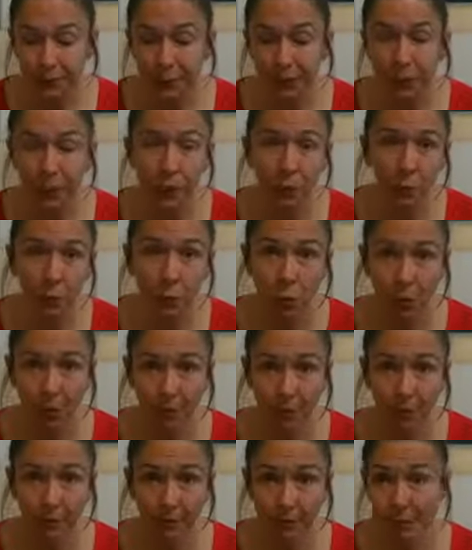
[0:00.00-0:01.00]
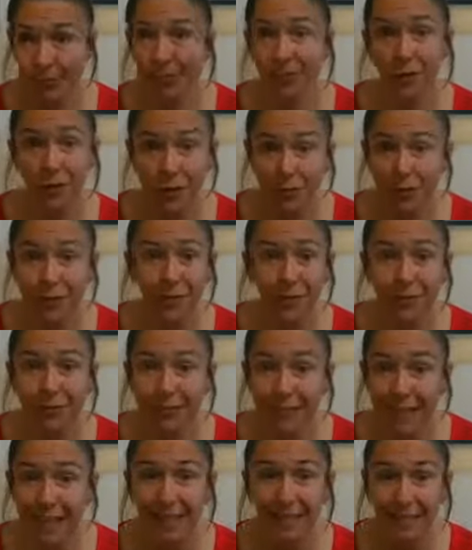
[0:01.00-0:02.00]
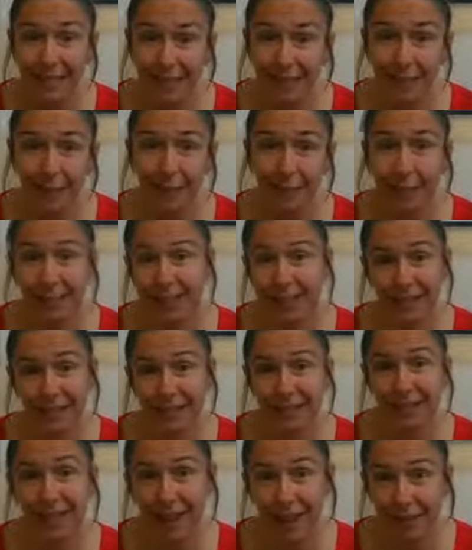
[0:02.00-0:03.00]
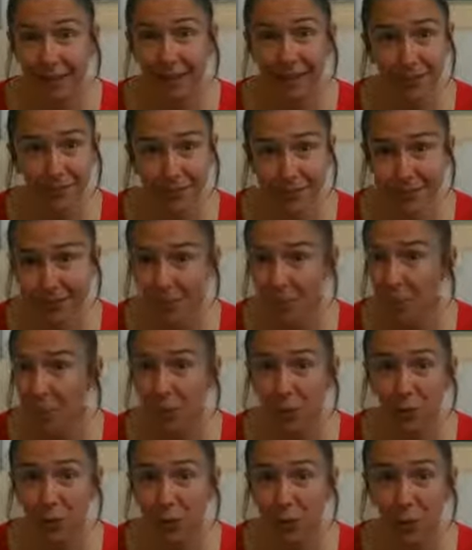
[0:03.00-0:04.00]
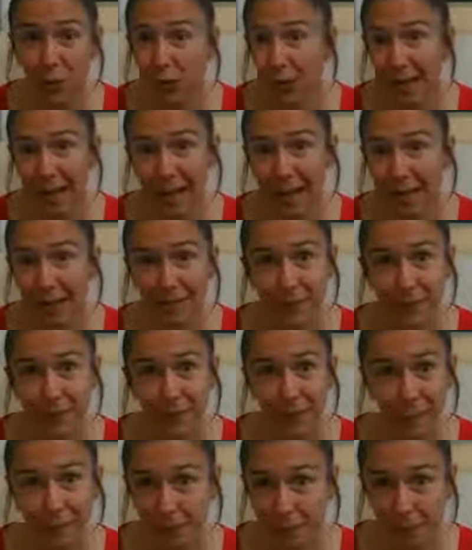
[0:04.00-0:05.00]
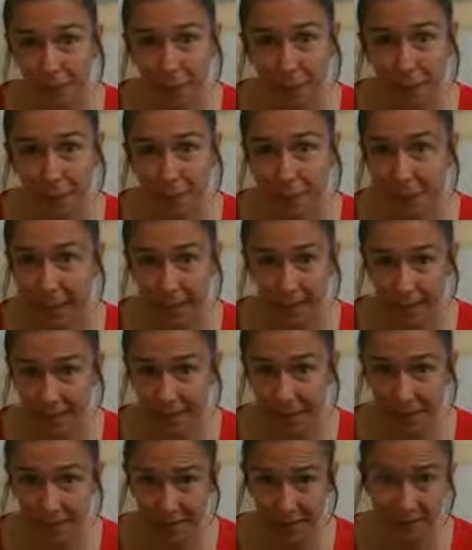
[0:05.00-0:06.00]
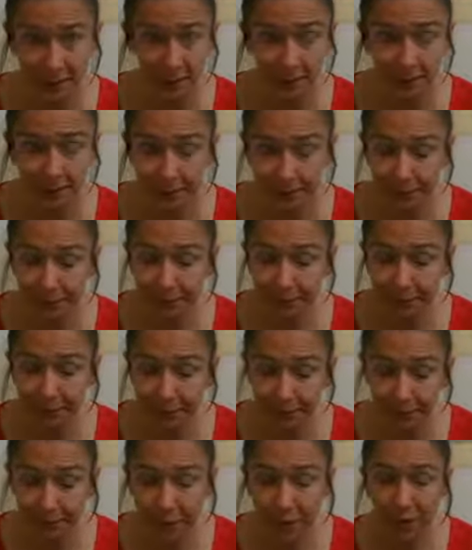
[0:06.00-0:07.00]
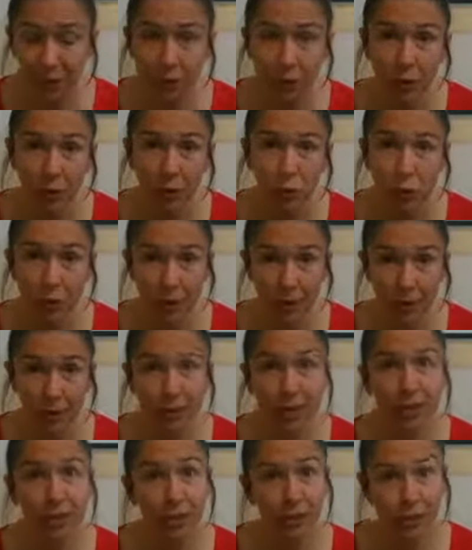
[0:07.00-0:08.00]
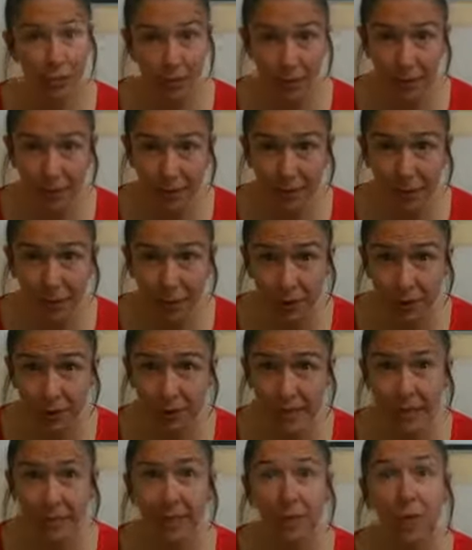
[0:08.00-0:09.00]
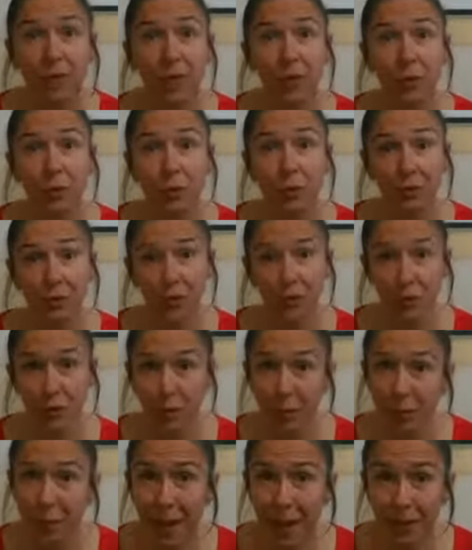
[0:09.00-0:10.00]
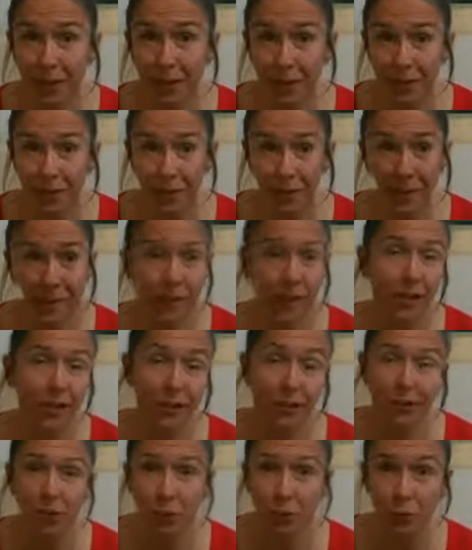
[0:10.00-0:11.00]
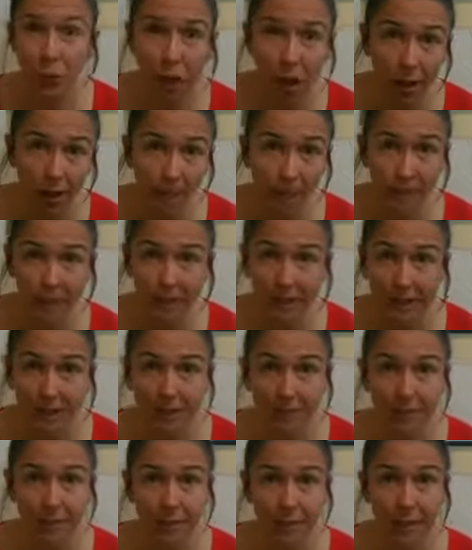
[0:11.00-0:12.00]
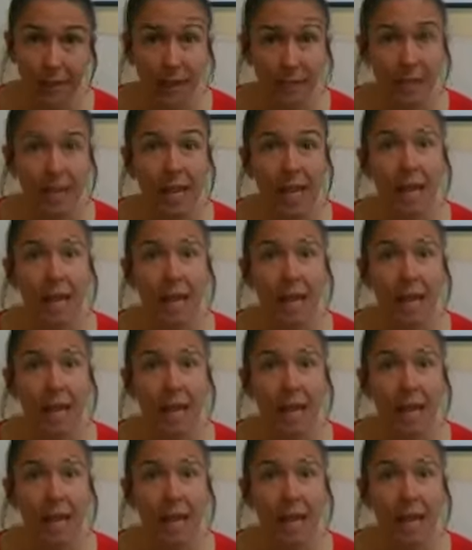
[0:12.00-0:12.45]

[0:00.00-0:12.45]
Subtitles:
you want a stranger, ideally, because if you have to evict them, you don't want to have to be nice about it. You want to screen their credit. You want to do a background check, and you can do all of this stuff online.